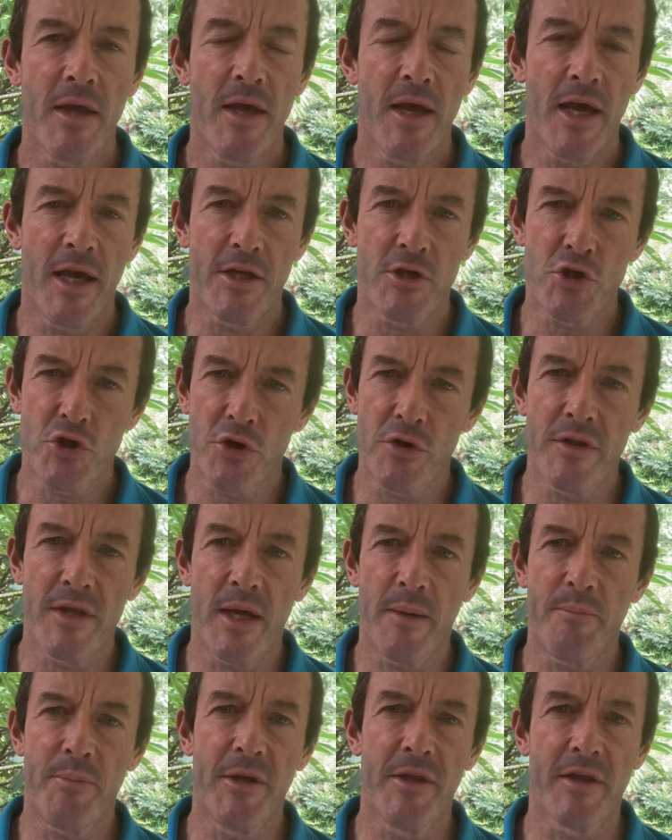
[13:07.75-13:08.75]
And should
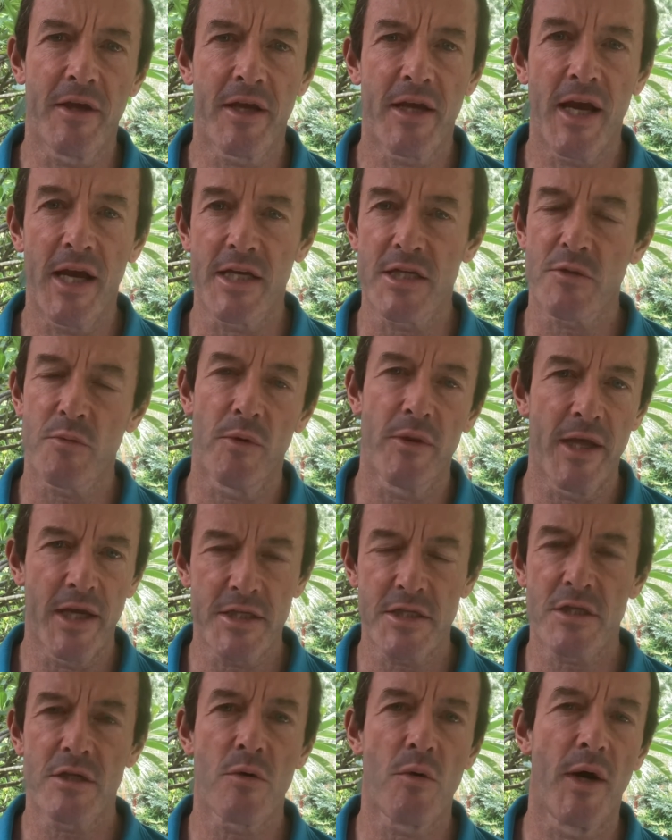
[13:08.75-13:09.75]
that be the case, well,
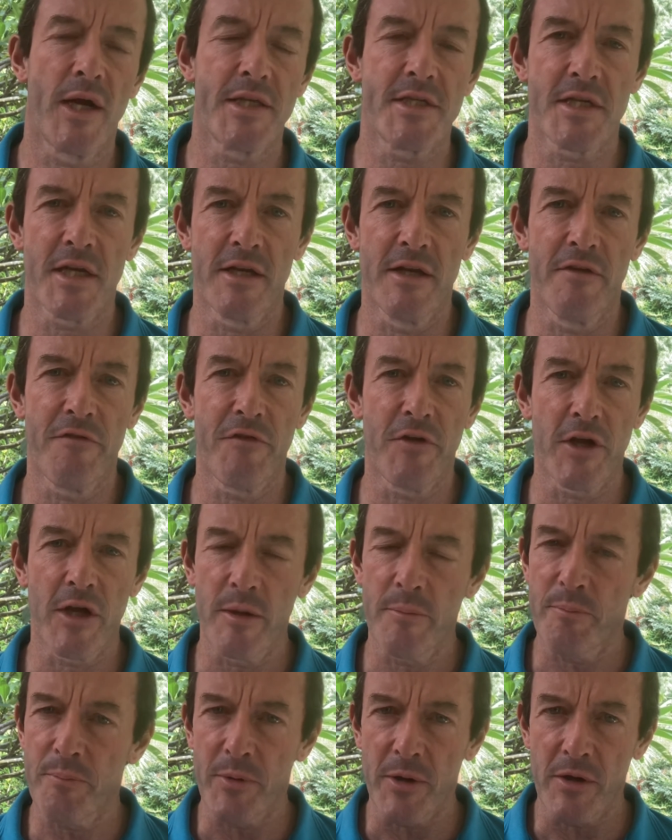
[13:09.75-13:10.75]
that's quite
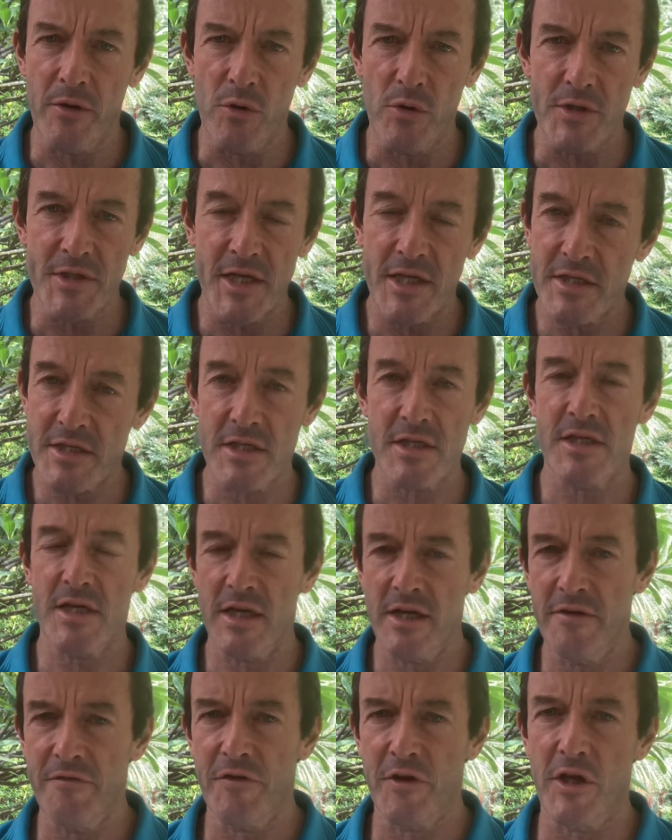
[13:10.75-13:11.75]
significant, because that's a
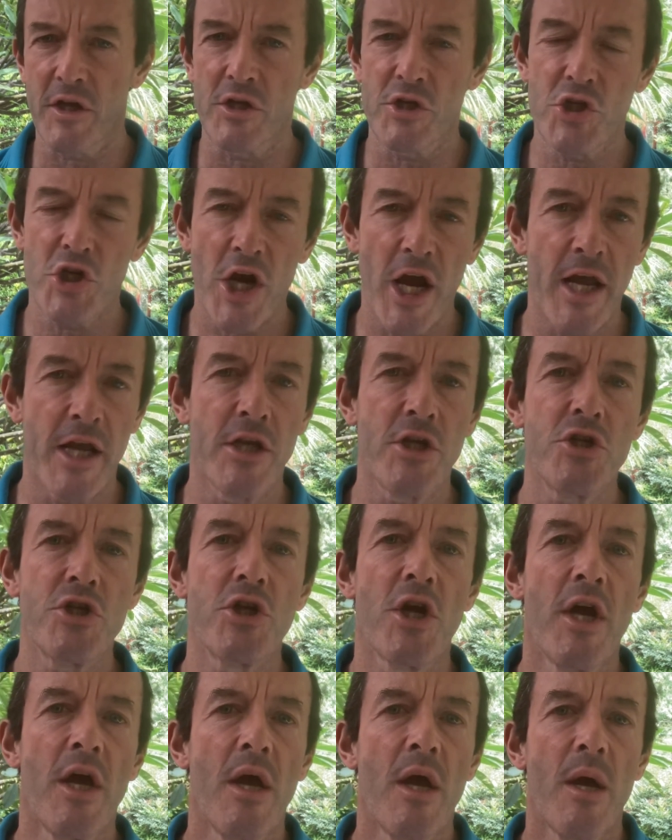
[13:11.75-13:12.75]
significant change,
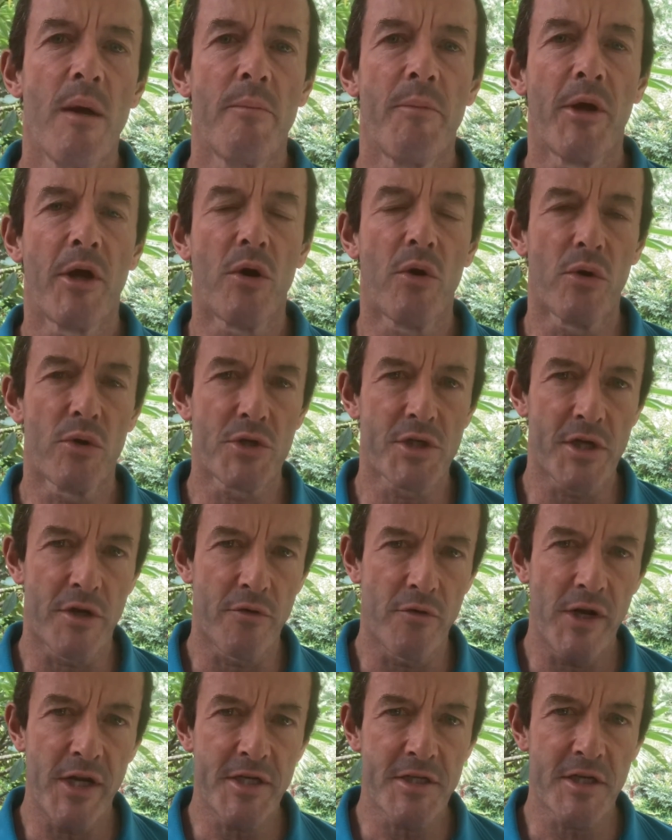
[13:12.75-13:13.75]
because in
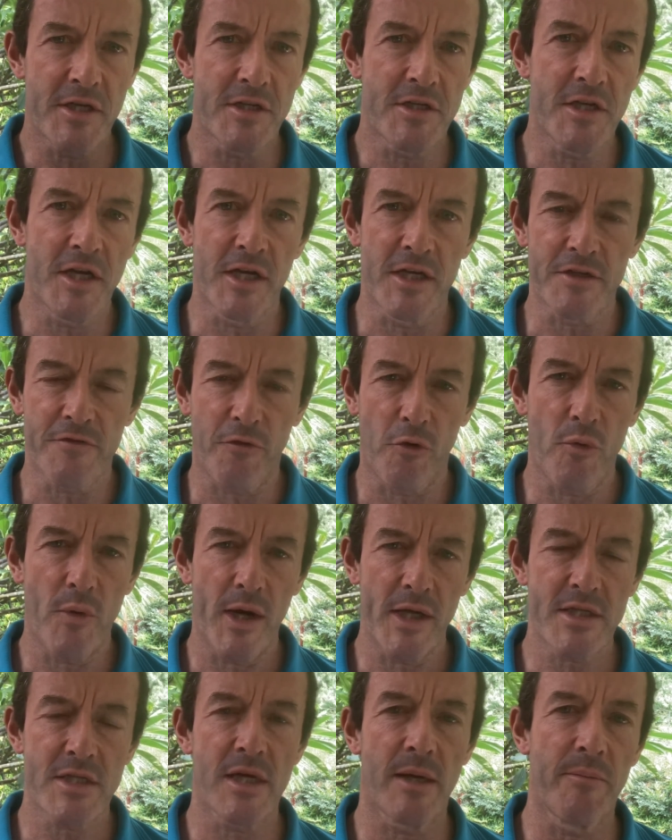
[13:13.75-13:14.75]
recent years, for
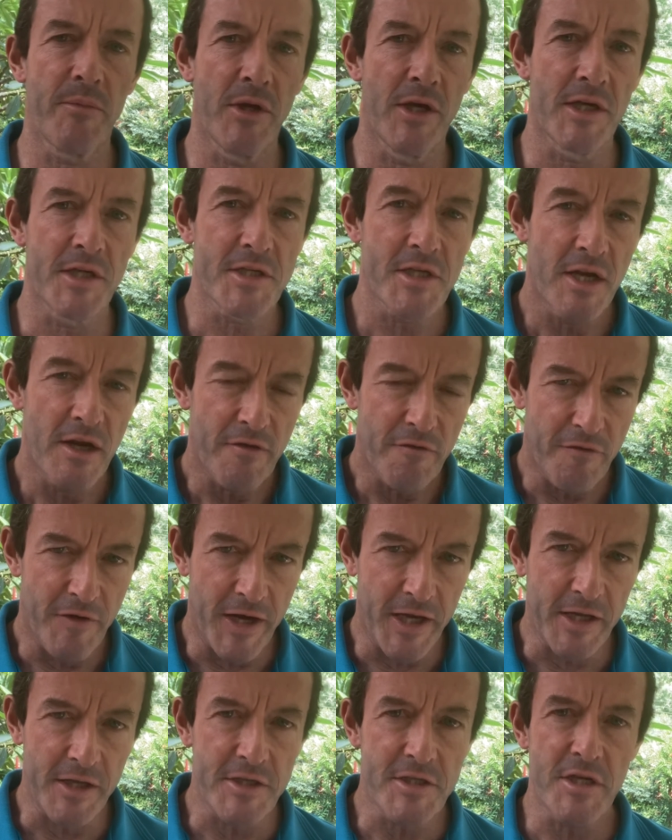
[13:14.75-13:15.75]
quite some years,
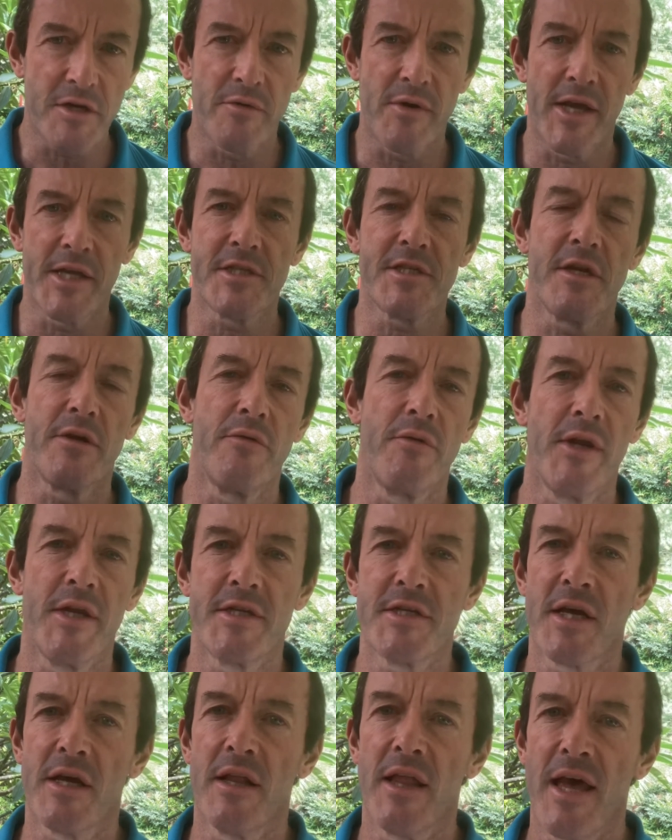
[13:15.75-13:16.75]
vacancy rates in
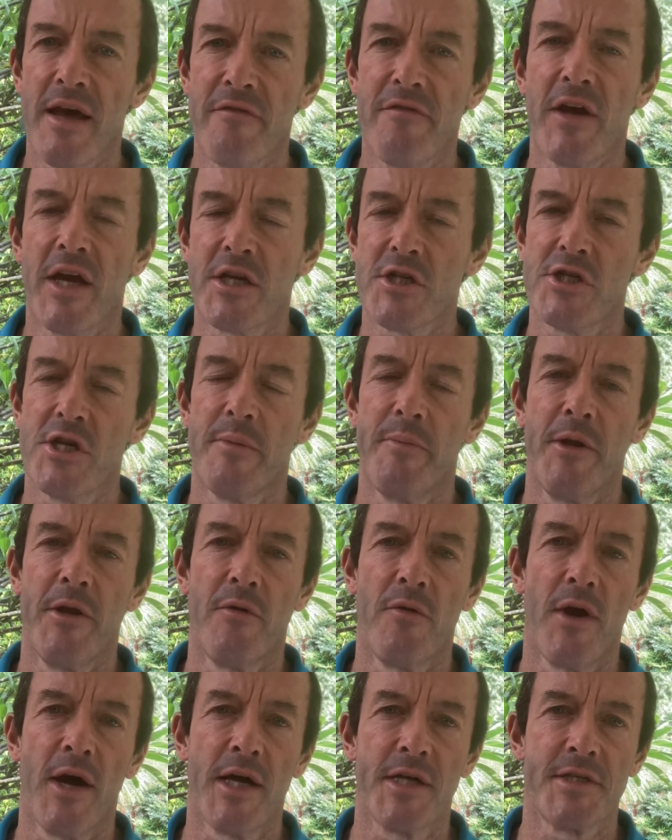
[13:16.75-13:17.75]
retail have actually been
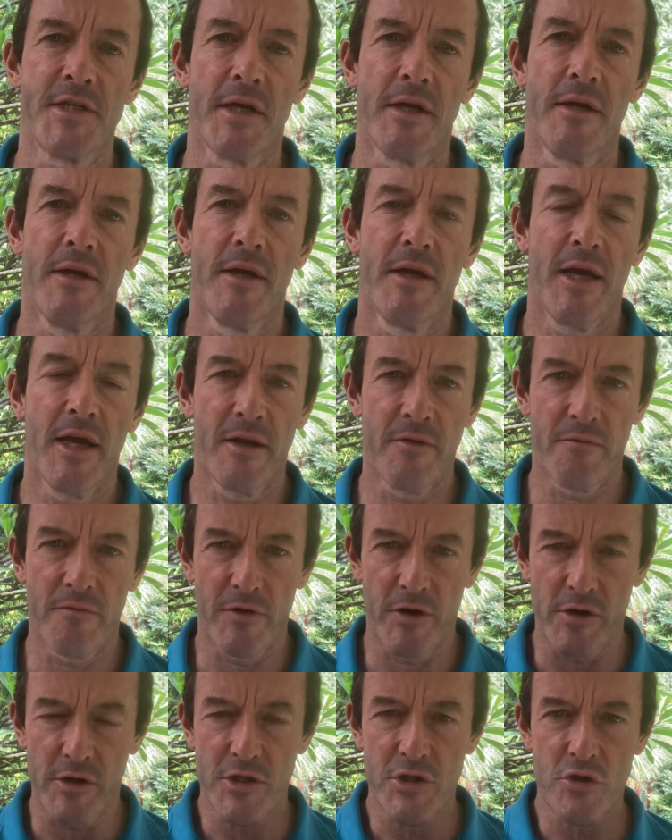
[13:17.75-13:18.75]
rising, and
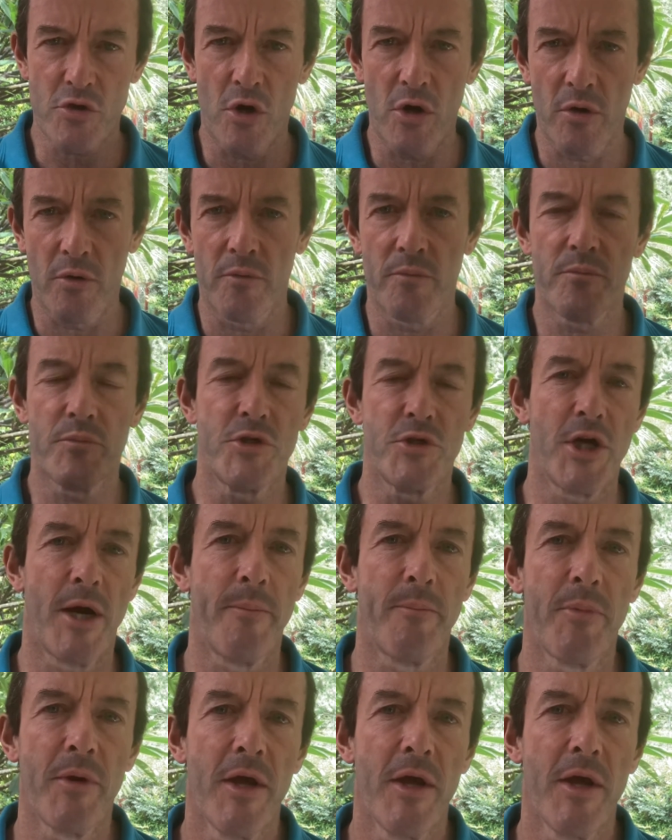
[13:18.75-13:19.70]
very strong jump